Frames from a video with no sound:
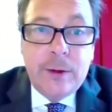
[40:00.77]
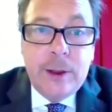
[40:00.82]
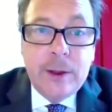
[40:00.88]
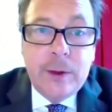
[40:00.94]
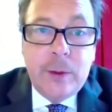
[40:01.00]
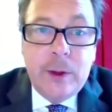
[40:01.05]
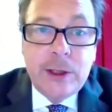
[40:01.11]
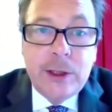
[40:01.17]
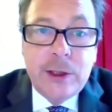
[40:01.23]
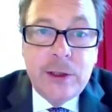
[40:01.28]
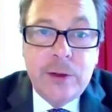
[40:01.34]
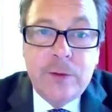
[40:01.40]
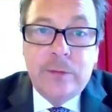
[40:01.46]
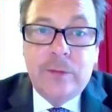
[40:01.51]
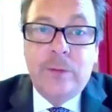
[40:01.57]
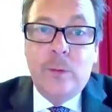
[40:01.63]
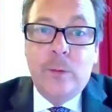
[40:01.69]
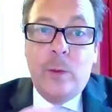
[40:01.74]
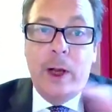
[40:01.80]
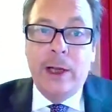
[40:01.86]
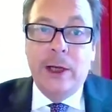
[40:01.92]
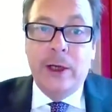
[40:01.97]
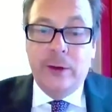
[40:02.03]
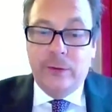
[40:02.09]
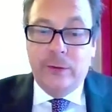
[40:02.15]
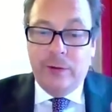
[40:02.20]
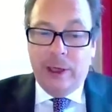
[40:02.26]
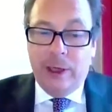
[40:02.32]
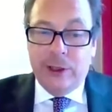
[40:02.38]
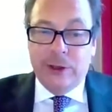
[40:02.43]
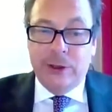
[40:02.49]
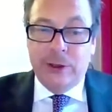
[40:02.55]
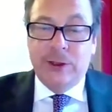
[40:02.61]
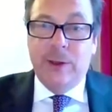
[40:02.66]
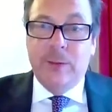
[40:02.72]
that question of where your
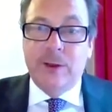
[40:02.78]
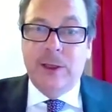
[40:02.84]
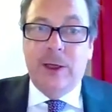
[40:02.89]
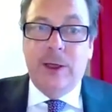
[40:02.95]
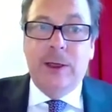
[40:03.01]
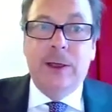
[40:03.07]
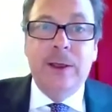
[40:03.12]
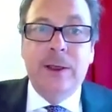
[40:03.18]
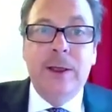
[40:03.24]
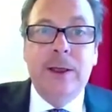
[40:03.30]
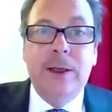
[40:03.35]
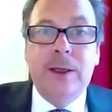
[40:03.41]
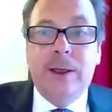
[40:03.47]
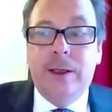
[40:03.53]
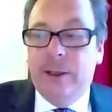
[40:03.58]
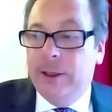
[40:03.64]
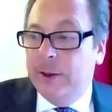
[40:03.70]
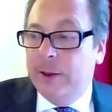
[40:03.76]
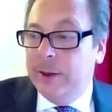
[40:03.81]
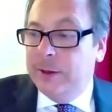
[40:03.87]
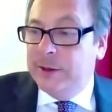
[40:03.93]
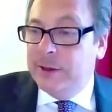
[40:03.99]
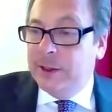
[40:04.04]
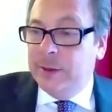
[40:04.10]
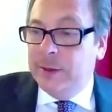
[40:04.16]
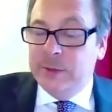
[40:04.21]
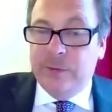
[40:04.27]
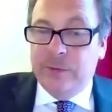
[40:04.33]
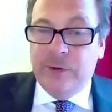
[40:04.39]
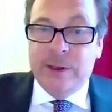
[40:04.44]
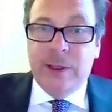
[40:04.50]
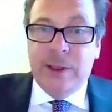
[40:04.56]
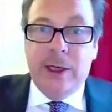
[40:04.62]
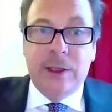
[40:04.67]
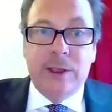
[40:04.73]
relationships are in terms
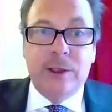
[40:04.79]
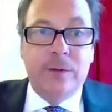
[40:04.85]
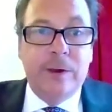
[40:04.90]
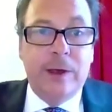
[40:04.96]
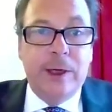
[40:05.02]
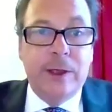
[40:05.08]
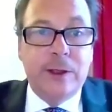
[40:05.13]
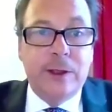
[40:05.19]
of international